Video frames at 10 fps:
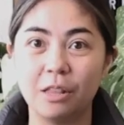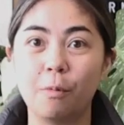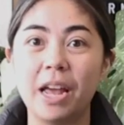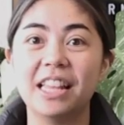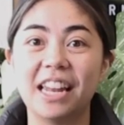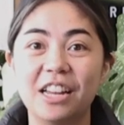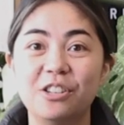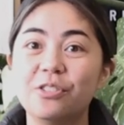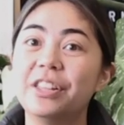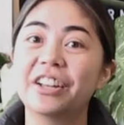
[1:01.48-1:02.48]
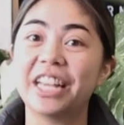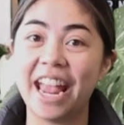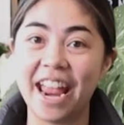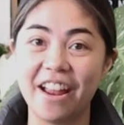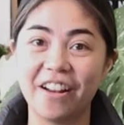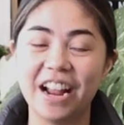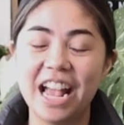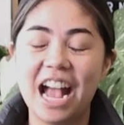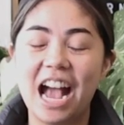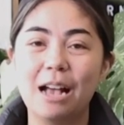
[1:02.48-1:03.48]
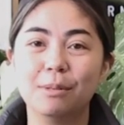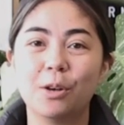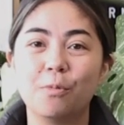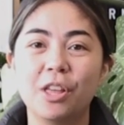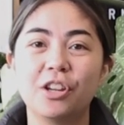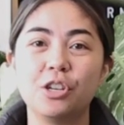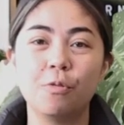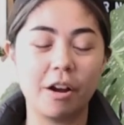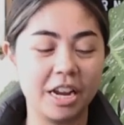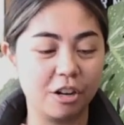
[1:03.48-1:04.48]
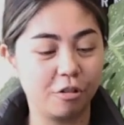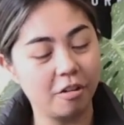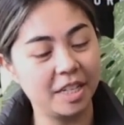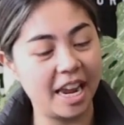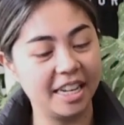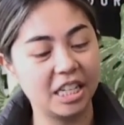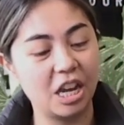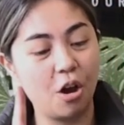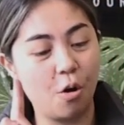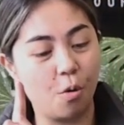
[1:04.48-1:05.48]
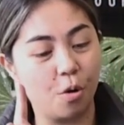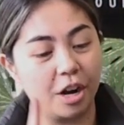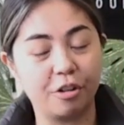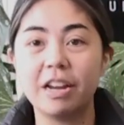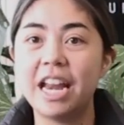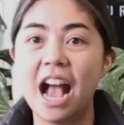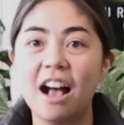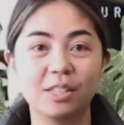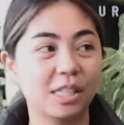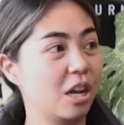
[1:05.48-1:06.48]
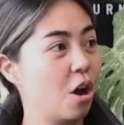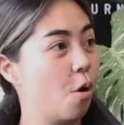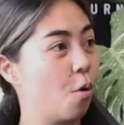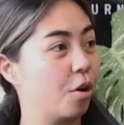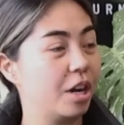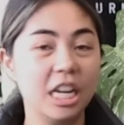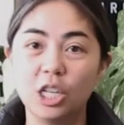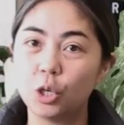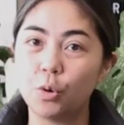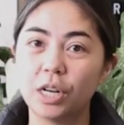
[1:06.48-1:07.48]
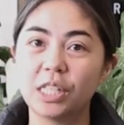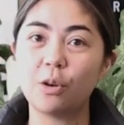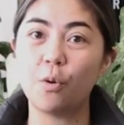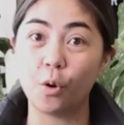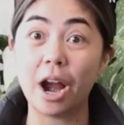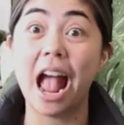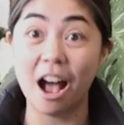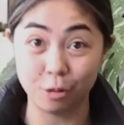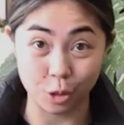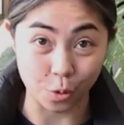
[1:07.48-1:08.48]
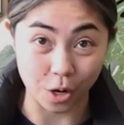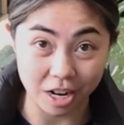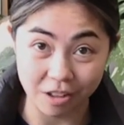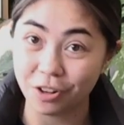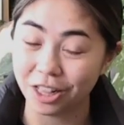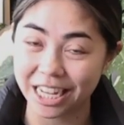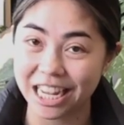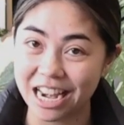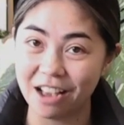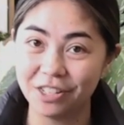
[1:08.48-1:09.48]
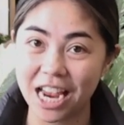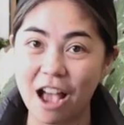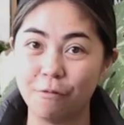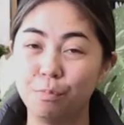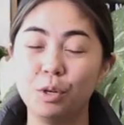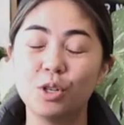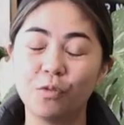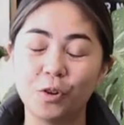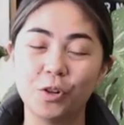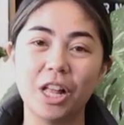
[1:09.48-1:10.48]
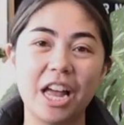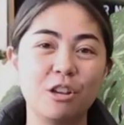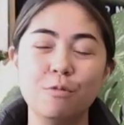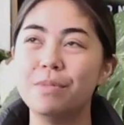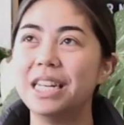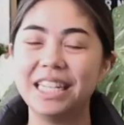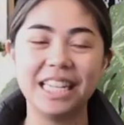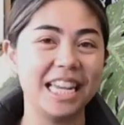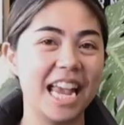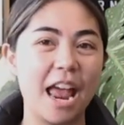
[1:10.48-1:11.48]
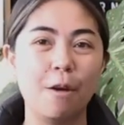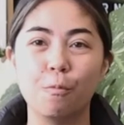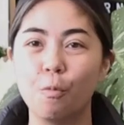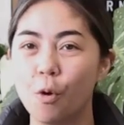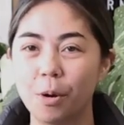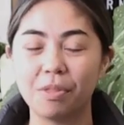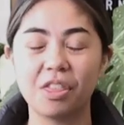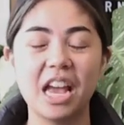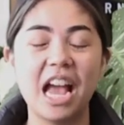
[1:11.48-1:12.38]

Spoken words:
in the way that I do their care. So whether you are in a grow tent or a greenhouse or indoors or outdoor, if you're lucky enough to have beautiful humidity and warmth,